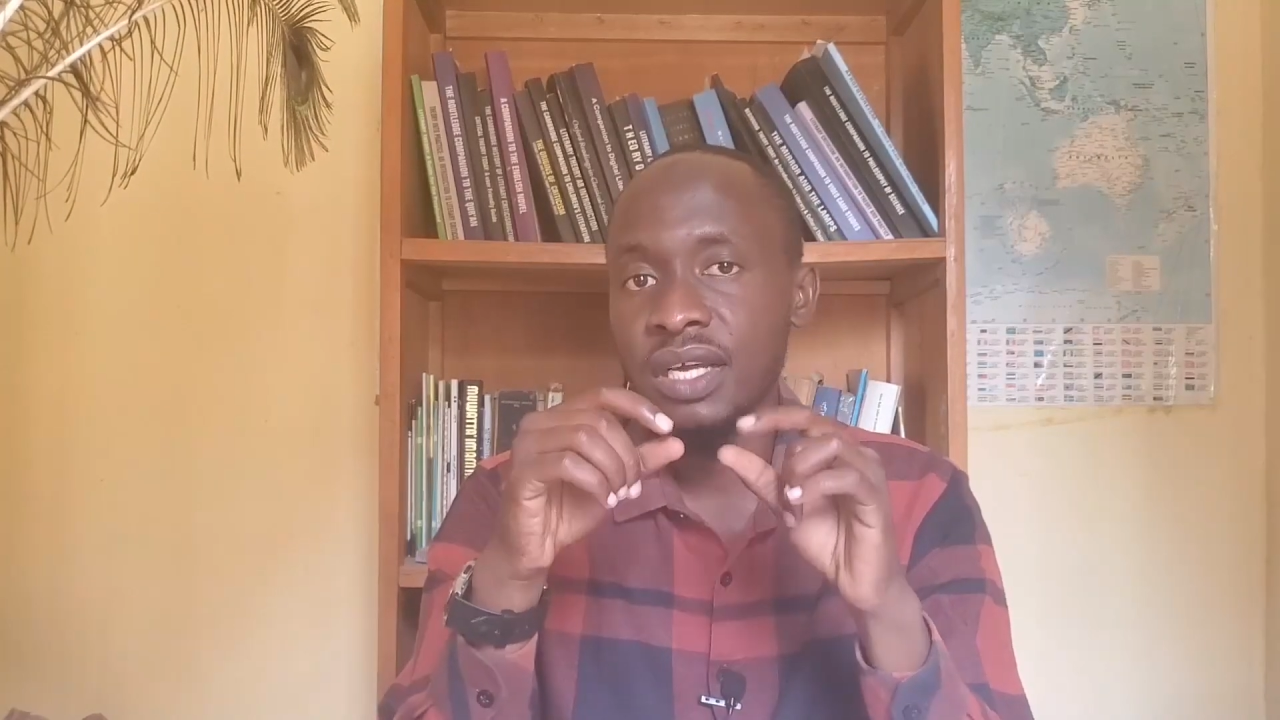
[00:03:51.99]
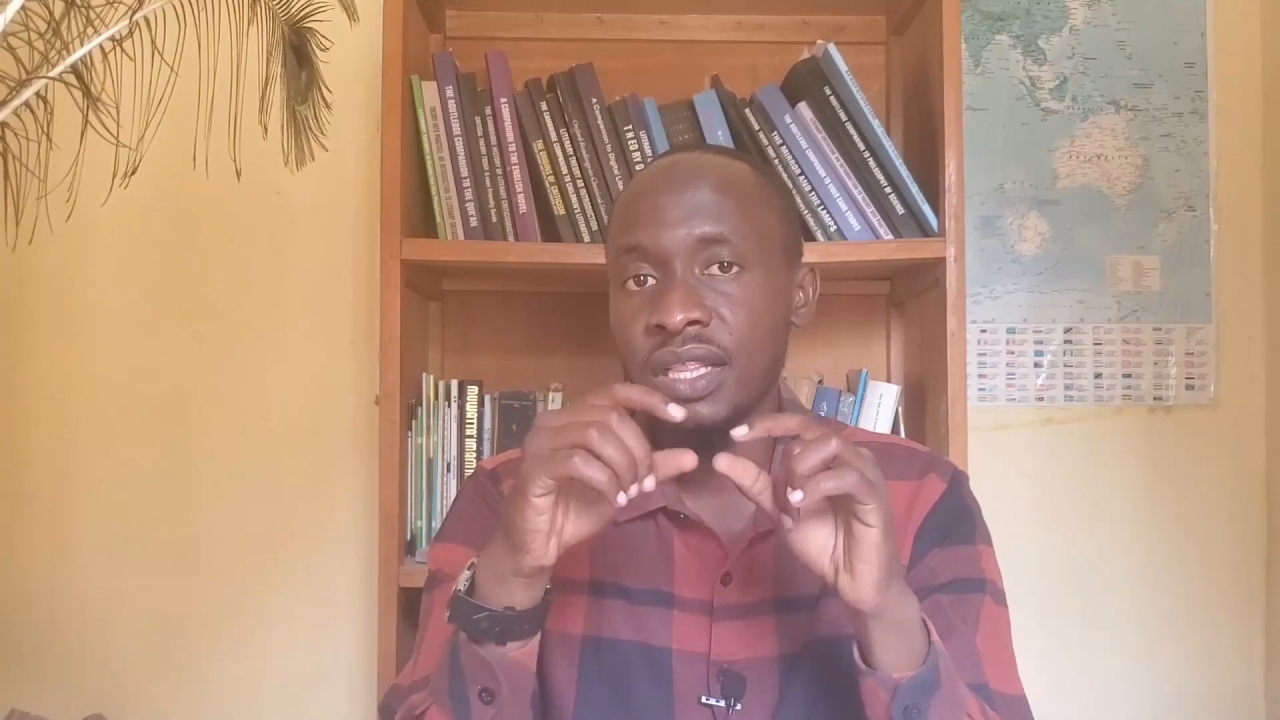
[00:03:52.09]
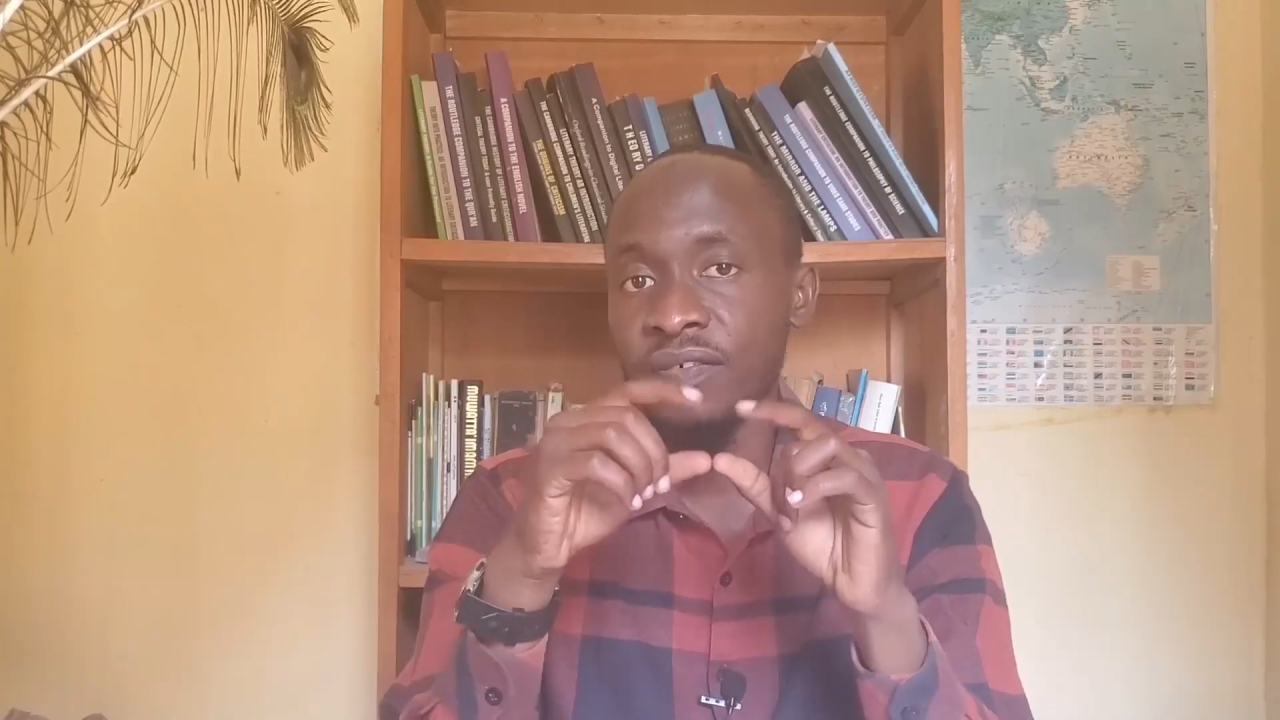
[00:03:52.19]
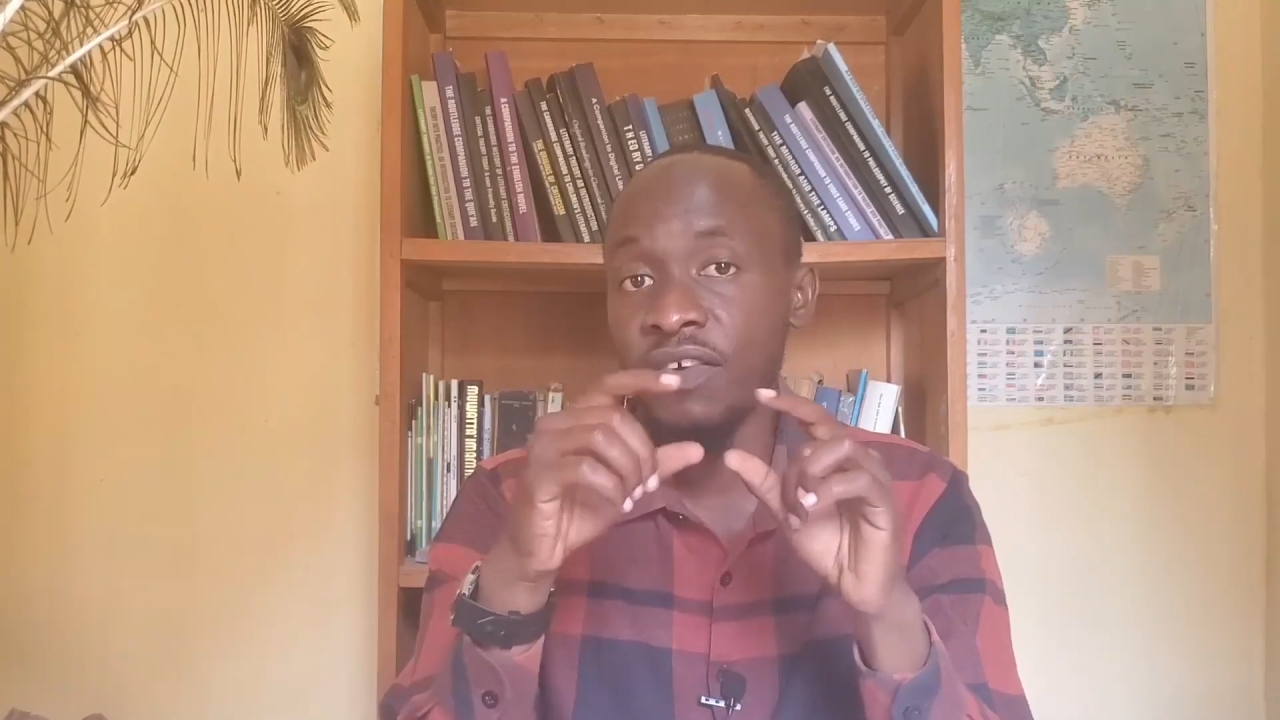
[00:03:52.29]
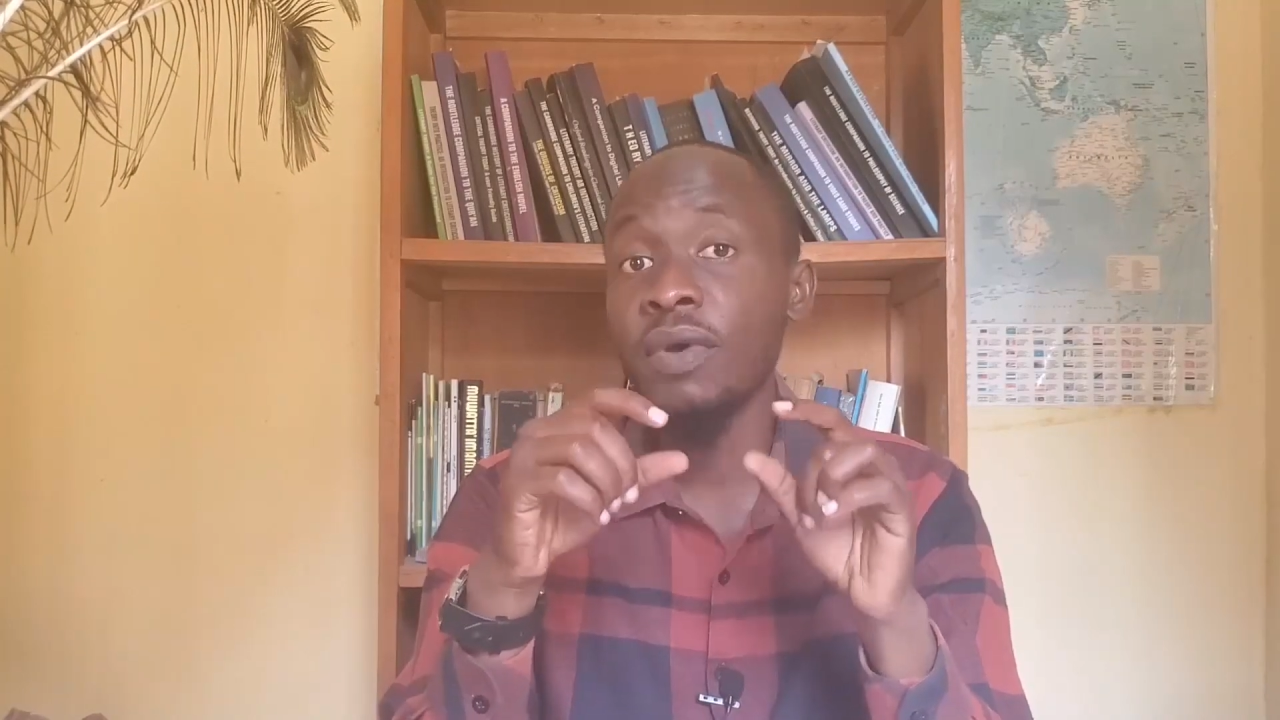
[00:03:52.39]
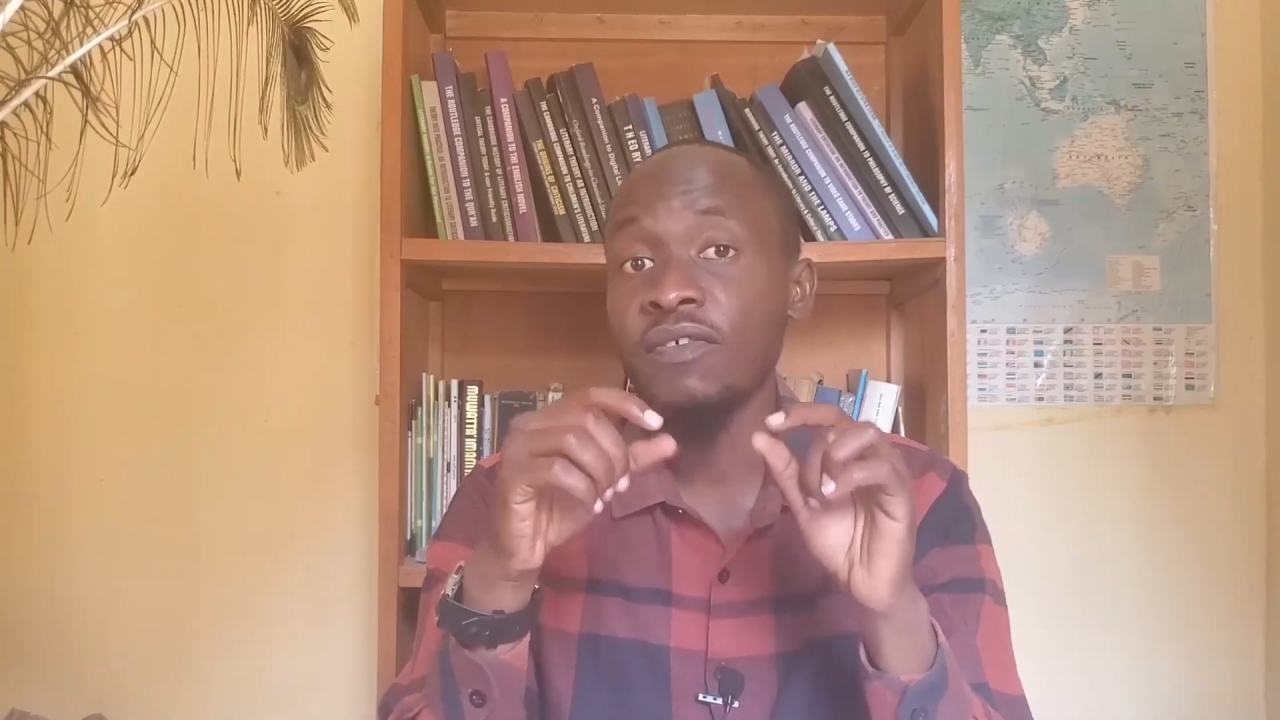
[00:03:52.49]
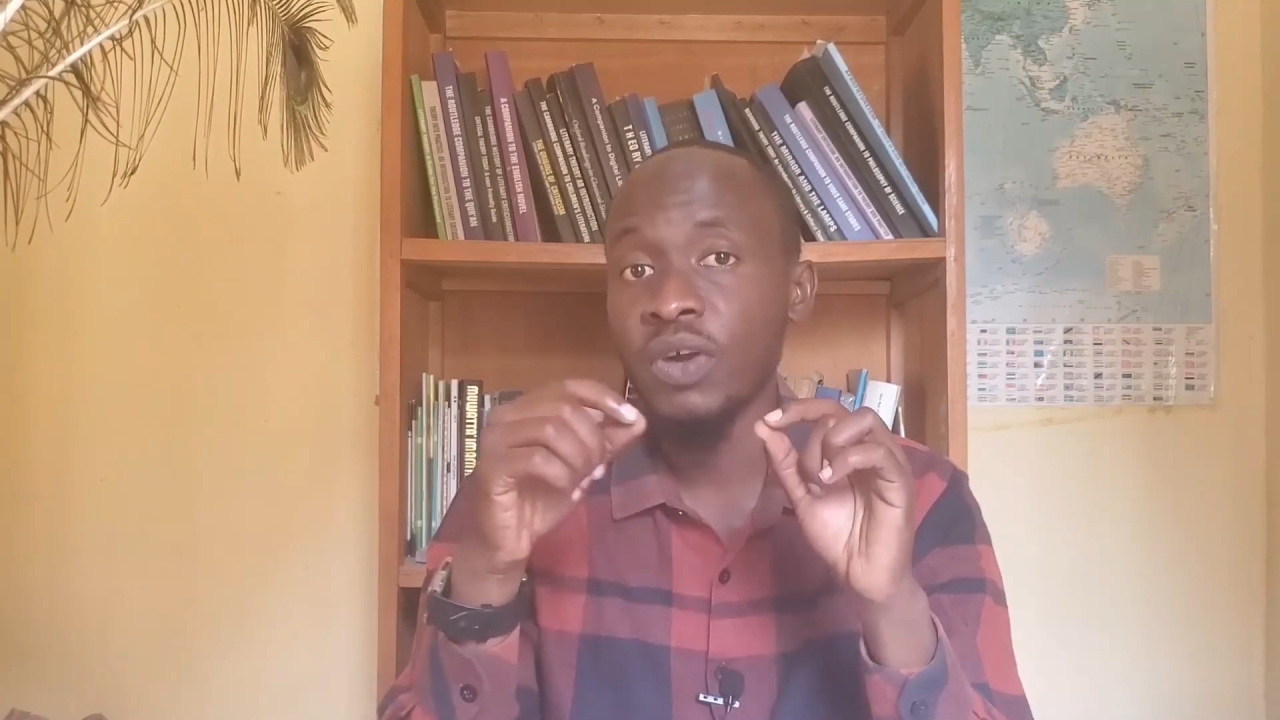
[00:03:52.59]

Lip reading: in the form of